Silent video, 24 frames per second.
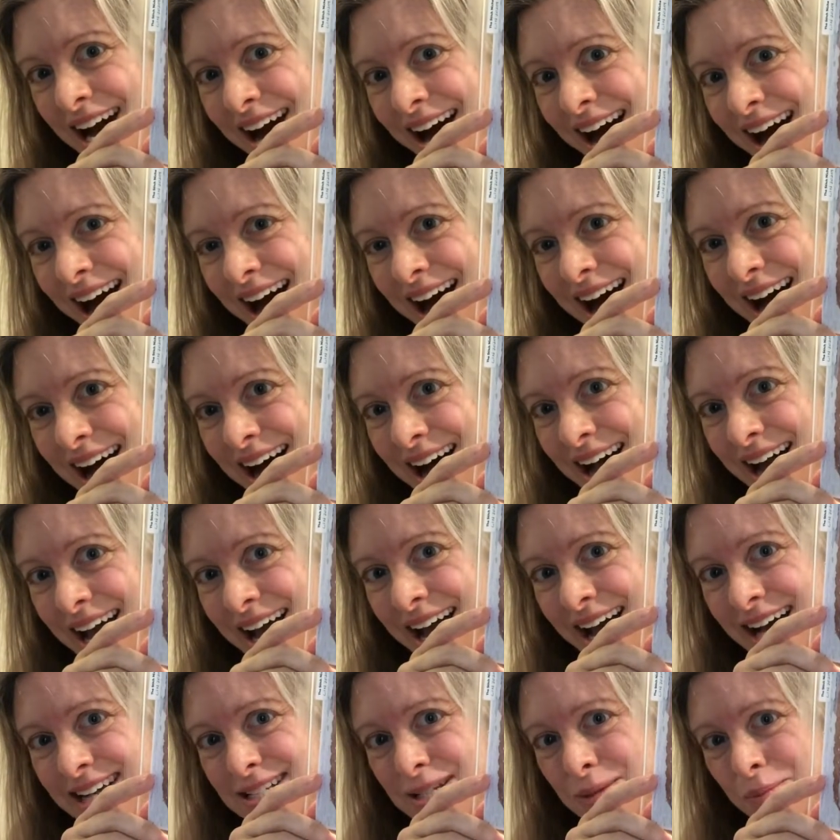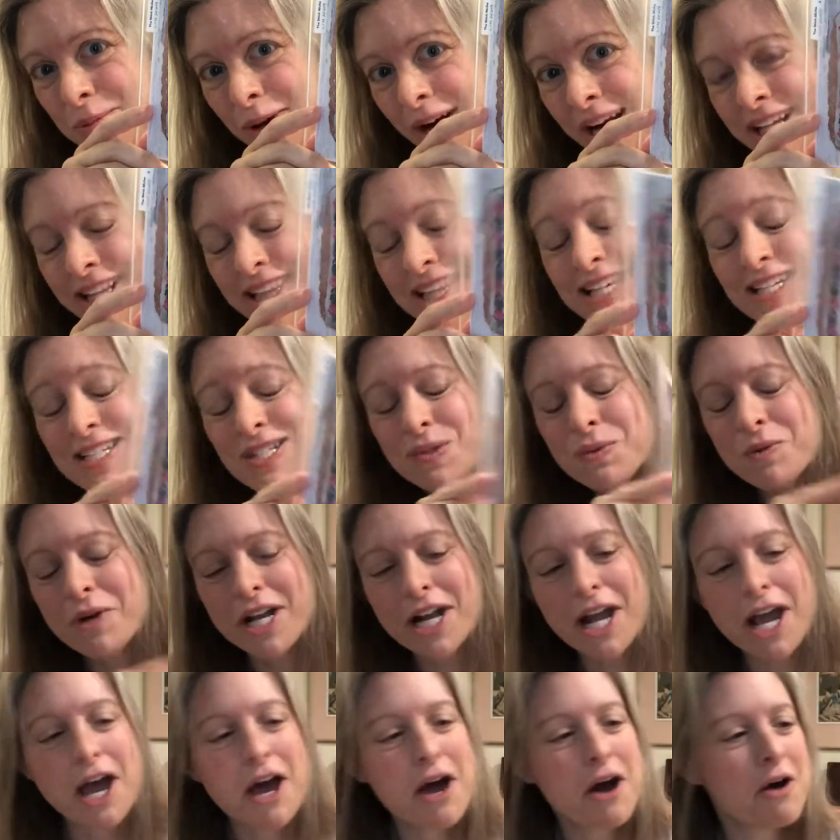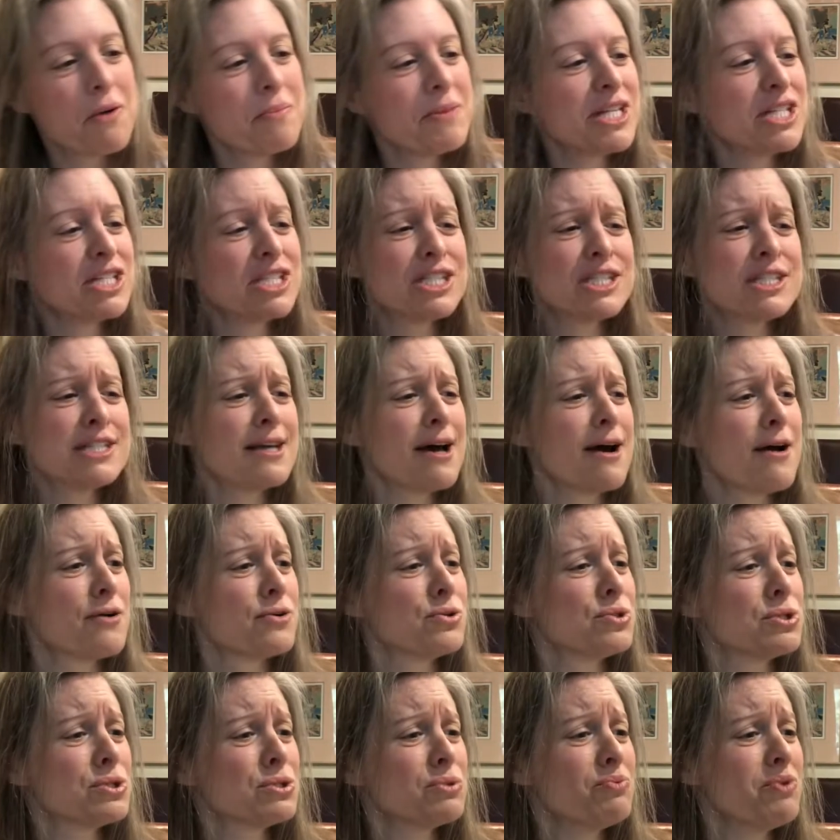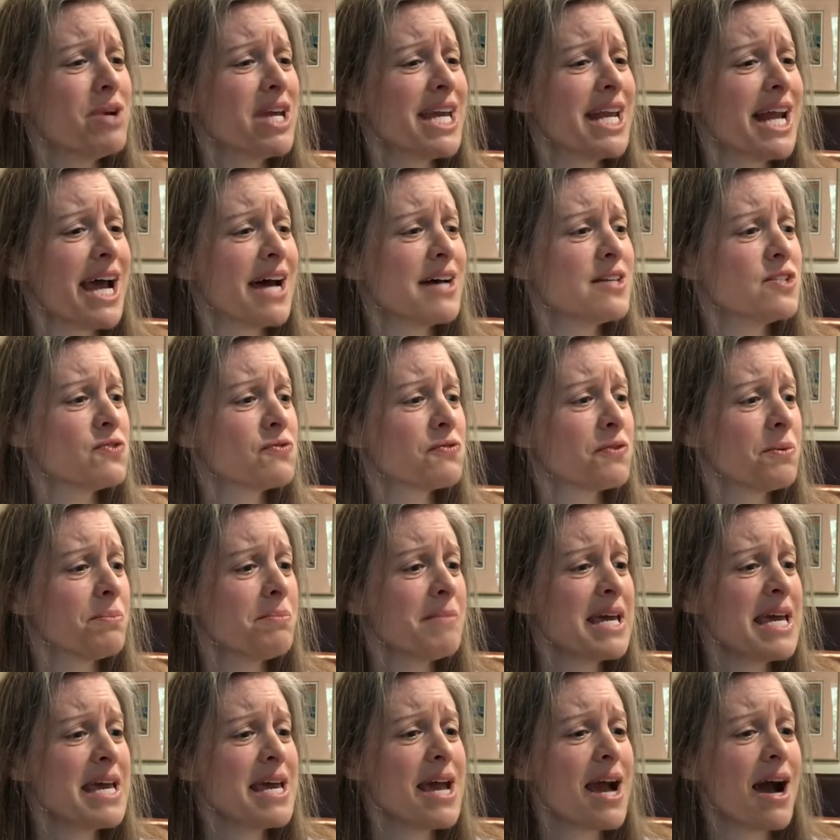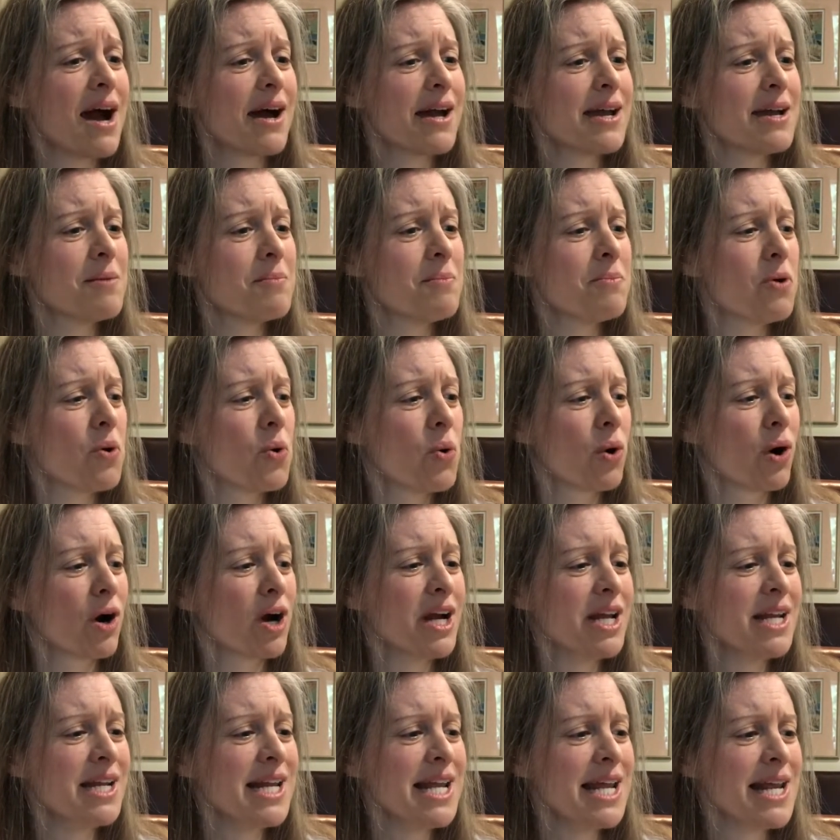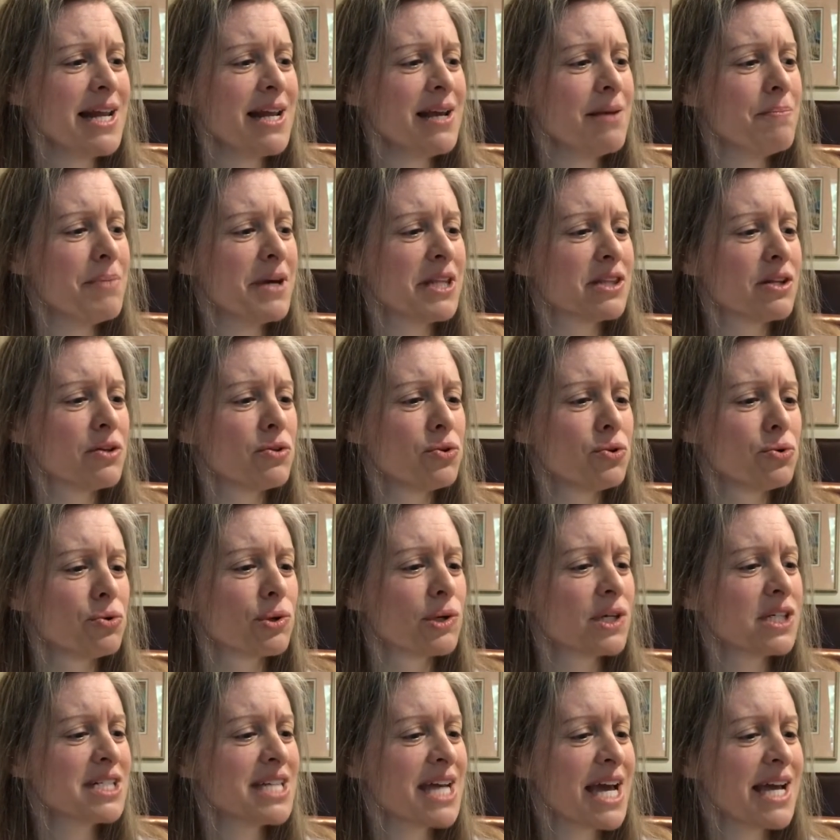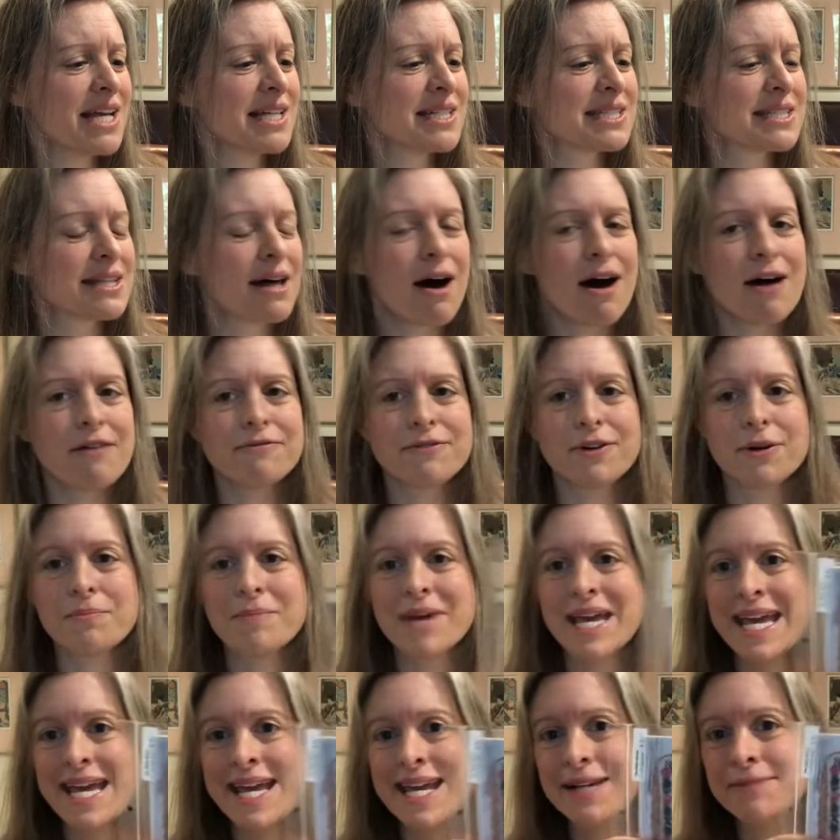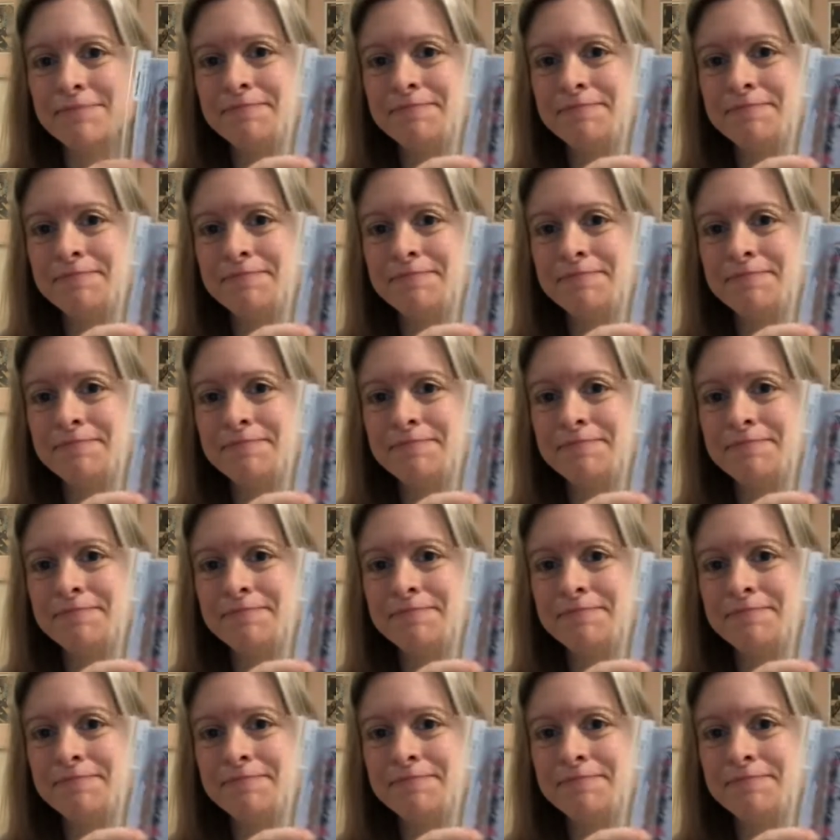I had to bring this one home. It's so sweet. As for me, I am poor and needy, but the Lord takes thought for me.